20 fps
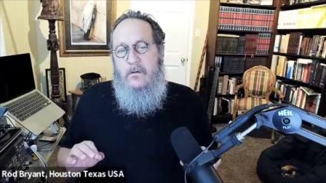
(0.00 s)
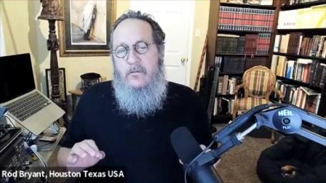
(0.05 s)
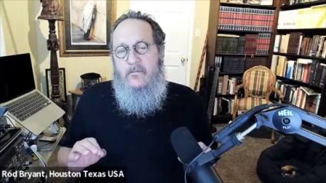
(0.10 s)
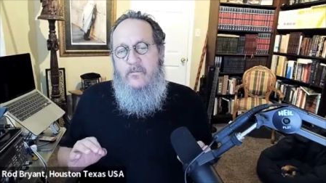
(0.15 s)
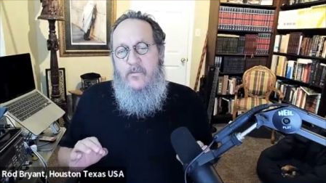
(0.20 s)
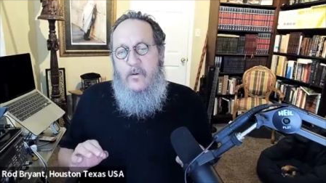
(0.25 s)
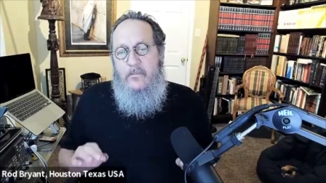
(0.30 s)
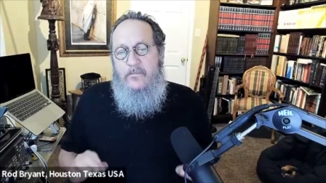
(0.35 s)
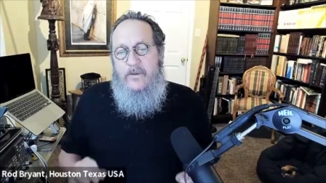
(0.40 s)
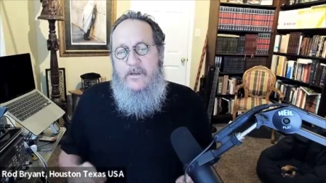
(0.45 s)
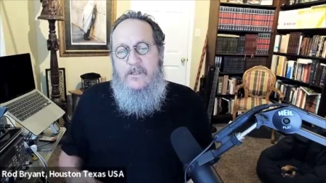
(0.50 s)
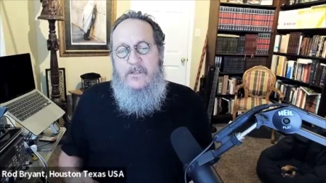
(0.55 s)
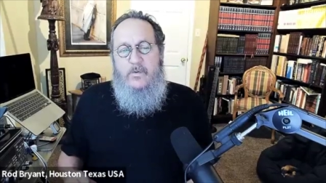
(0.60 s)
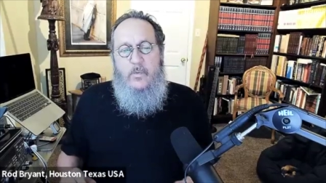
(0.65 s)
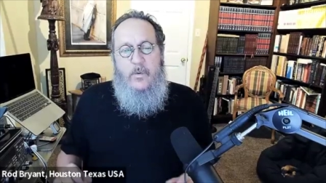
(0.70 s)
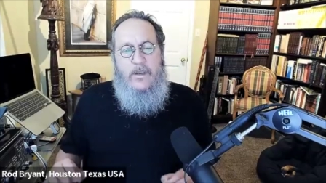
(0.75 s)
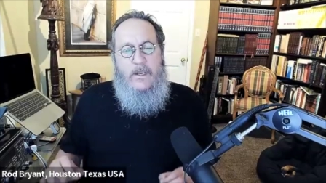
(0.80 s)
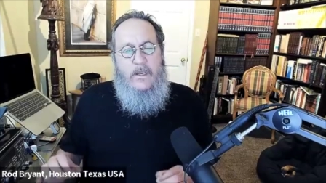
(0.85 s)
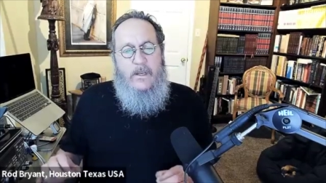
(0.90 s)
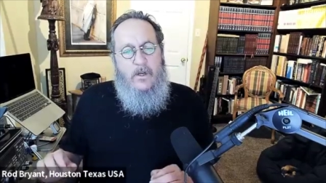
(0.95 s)
from this
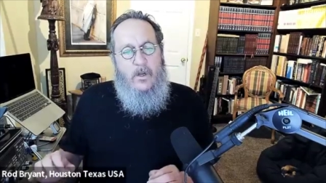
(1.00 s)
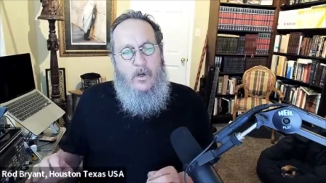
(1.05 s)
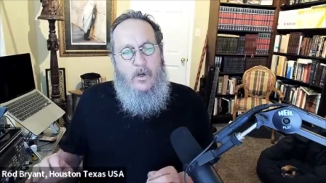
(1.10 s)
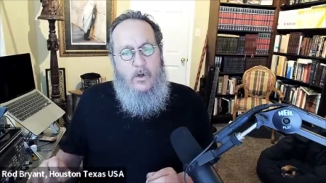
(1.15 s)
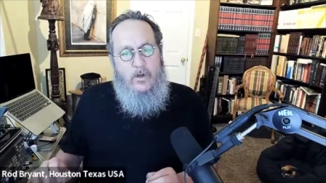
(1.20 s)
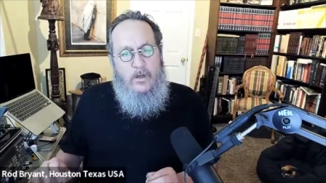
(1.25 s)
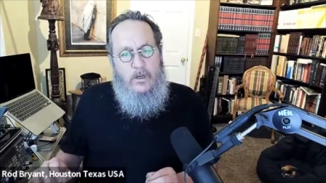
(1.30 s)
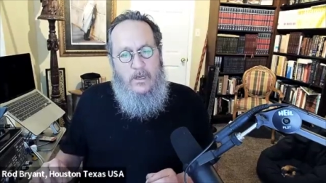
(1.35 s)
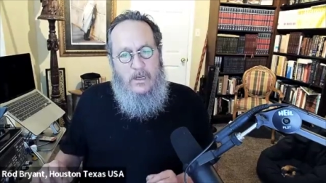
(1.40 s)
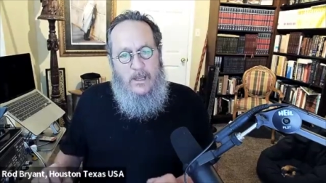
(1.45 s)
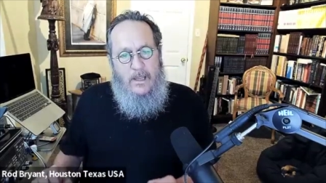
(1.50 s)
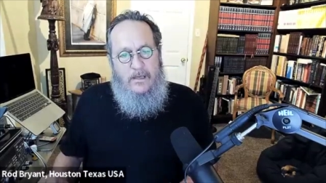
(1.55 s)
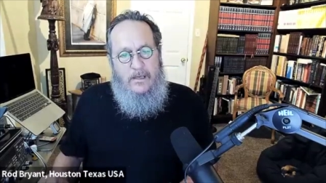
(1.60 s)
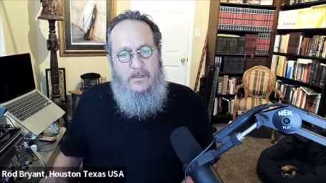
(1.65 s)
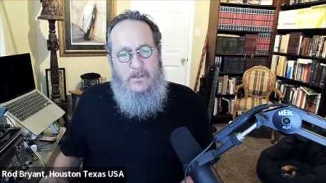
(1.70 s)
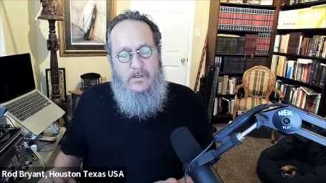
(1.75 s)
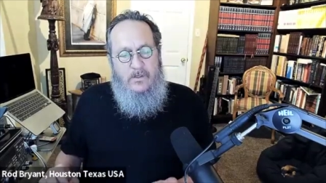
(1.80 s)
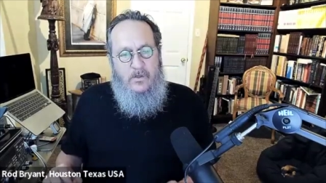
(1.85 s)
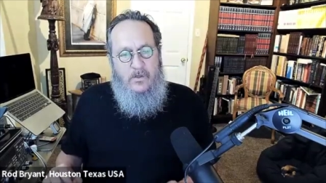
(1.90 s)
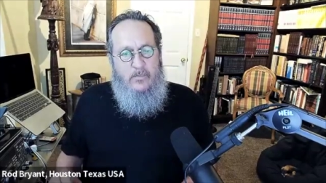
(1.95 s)
we can learn a
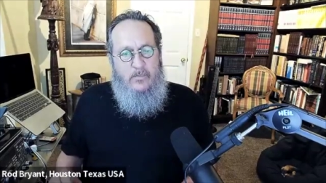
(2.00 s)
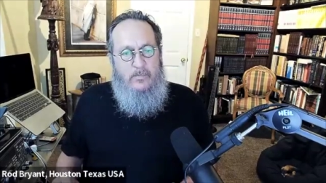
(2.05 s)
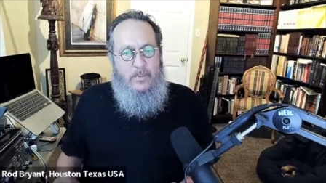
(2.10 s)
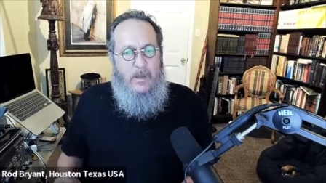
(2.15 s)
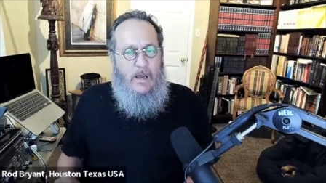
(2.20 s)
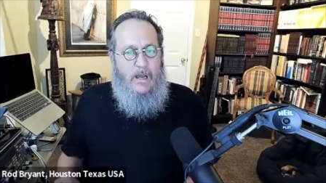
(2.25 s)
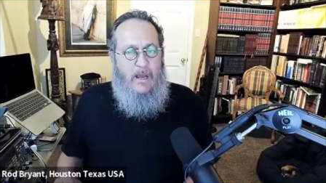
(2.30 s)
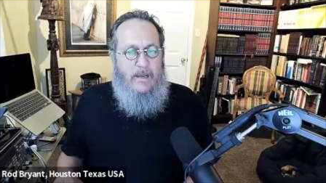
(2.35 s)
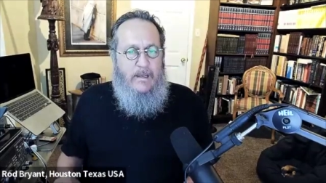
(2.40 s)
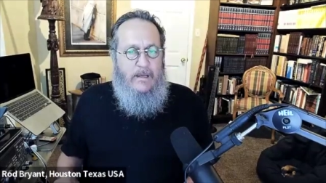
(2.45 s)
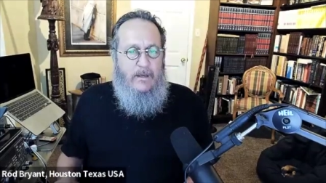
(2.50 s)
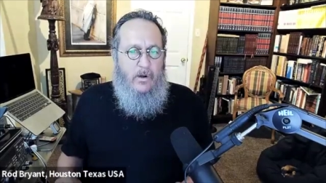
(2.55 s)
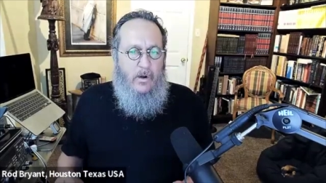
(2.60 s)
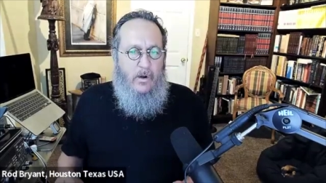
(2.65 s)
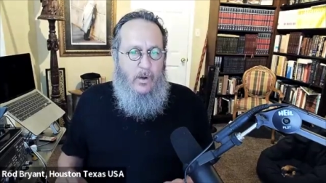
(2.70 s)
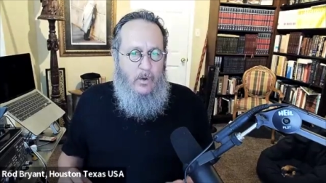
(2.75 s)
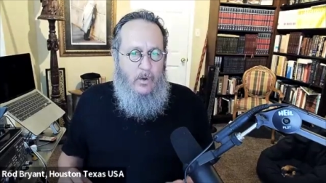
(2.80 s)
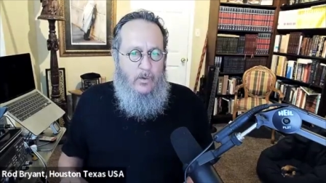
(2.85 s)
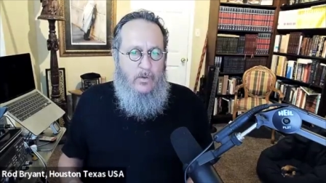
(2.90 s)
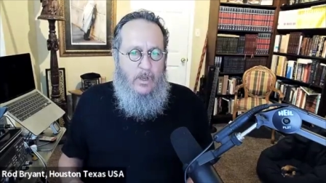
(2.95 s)
lesson to apply in our
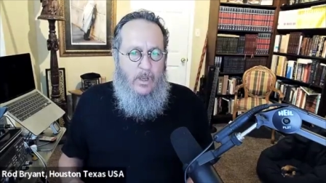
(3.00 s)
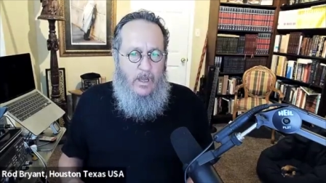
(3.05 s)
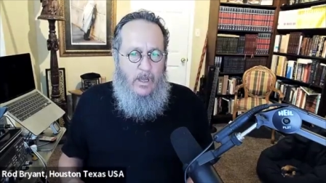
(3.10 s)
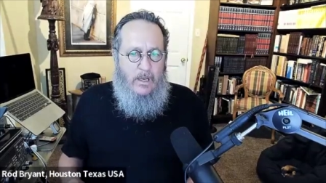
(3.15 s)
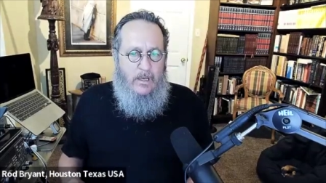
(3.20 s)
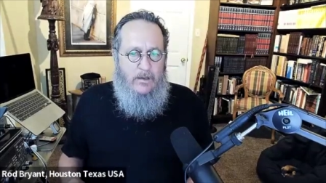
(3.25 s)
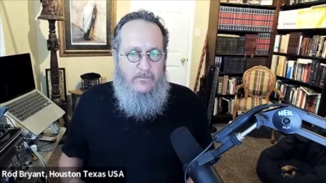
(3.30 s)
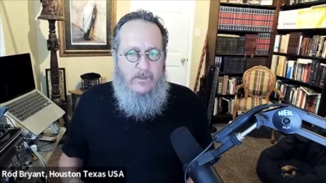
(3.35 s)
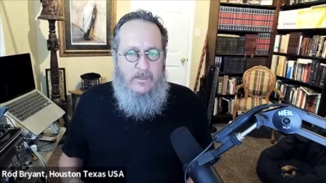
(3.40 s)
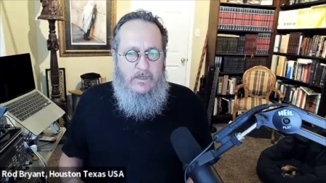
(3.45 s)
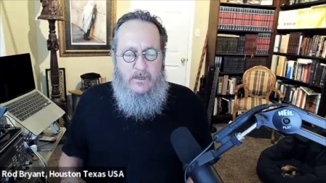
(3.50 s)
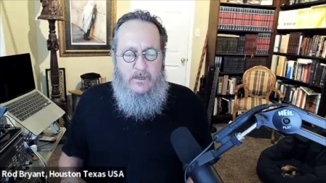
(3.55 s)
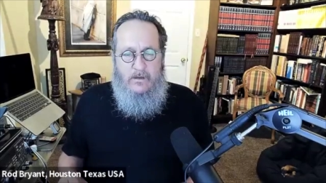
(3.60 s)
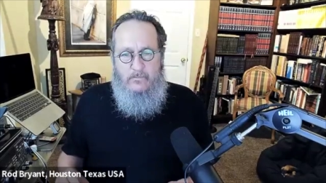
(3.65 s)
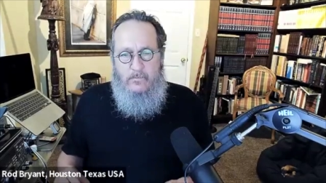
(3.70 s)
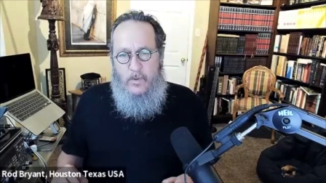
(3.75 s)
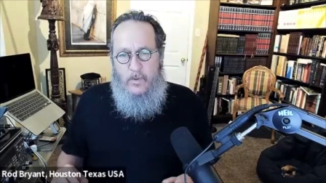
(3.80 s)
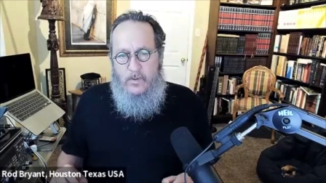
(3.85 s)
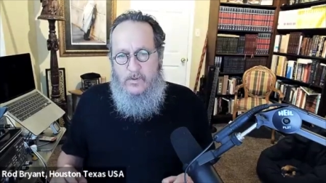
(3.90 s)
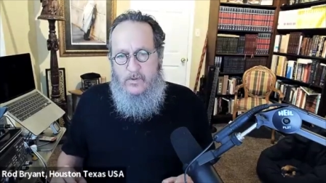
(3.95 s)
own lives and in
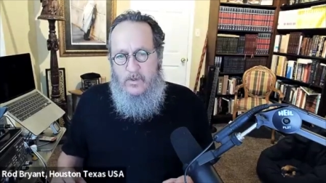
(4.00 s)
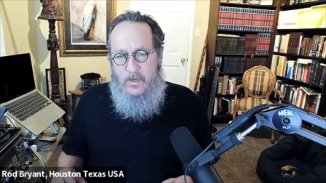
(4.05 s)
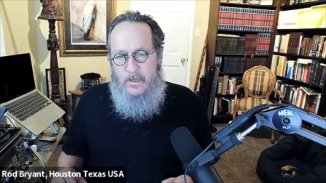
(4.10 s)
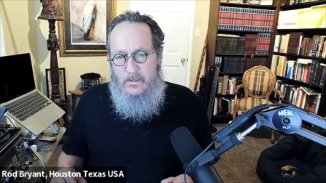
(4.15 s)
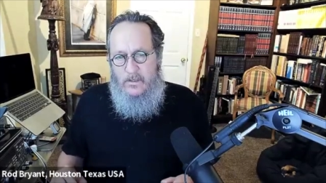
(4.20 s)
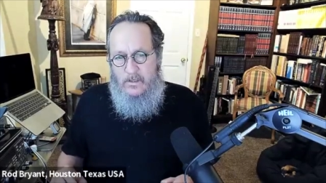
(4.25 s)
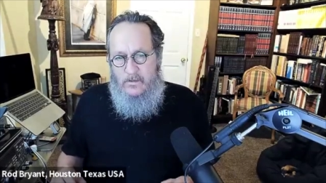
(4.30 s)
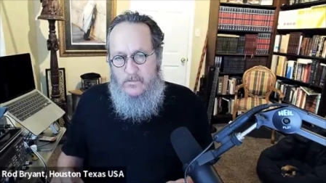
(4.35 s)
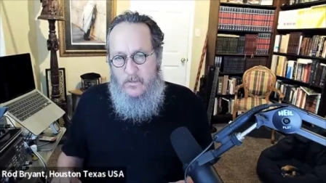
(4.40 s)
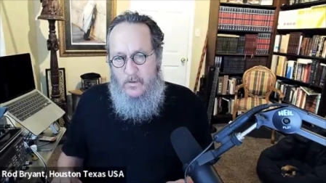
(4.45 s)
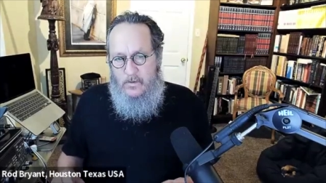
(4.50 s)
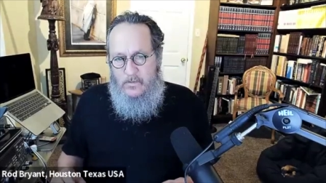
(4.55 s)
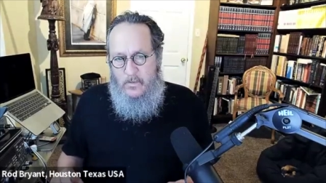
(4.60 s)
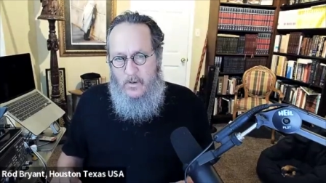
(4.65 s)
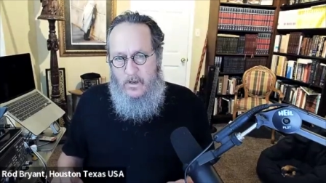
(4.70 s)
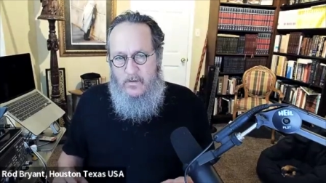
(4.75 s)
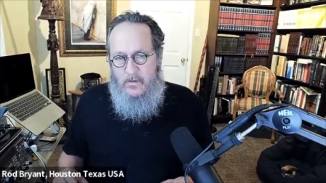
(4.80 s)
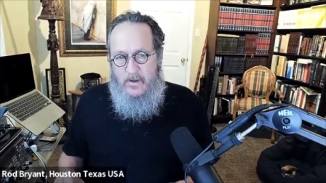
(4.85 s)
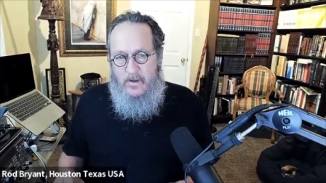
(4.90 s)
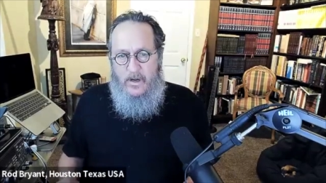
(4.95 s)
post in this
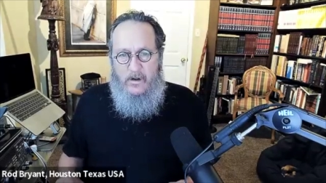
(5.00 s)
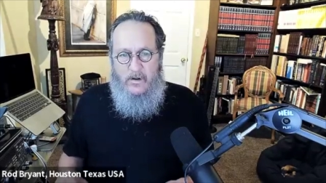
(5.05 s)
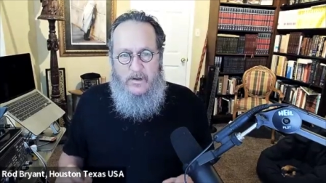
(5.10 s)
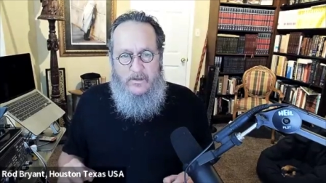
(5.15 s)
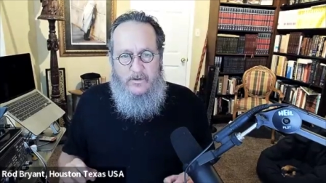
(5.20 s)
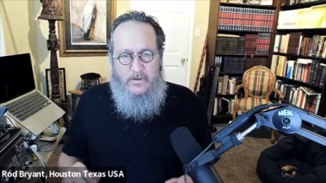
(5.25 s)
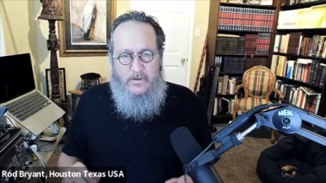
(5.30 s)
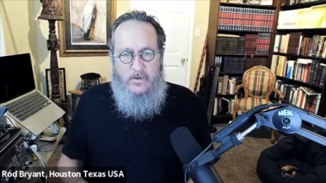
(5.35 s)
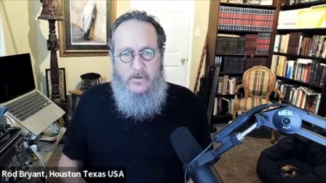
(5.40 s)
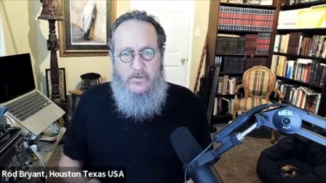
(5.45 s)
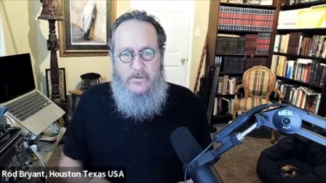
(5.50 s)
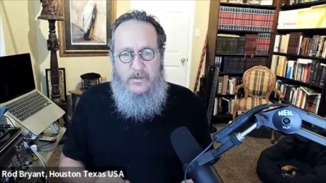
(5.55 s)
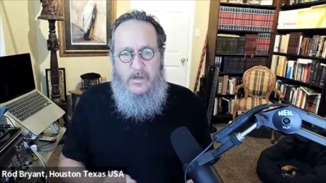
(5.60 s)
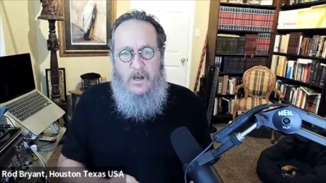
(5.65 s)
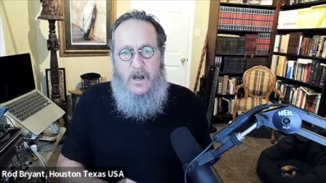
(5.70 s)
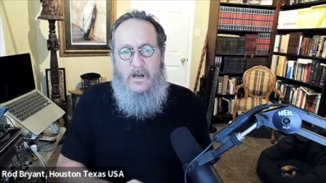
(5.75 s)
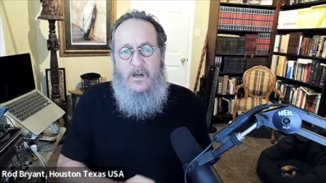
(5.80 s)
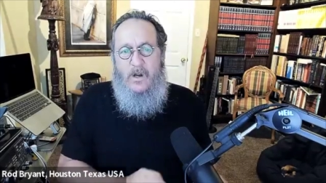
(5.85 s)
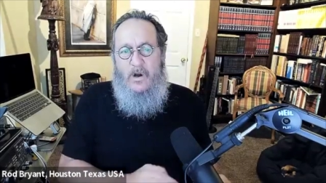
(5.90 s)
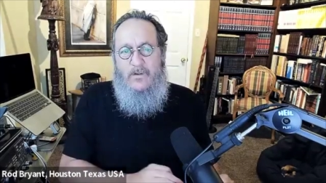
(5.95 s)
postmodern era in truth
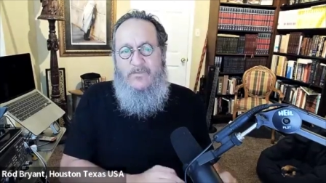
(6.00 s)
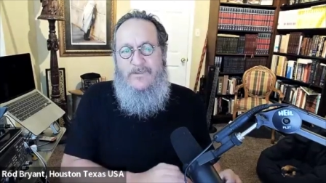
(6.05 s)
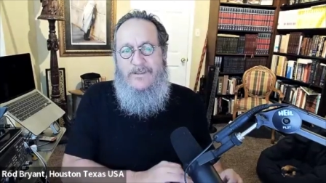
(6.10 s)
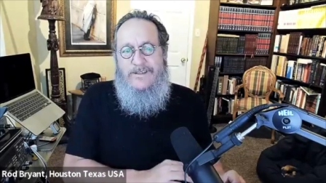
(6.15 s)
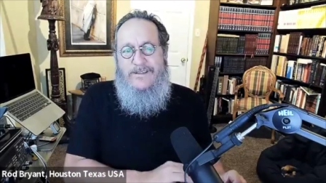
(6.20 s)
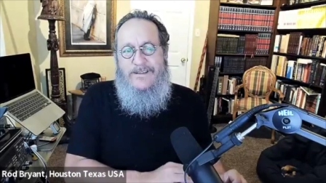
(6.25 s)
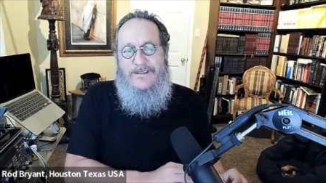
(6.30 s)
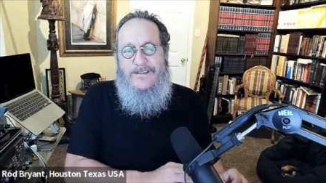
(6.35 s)
yakov did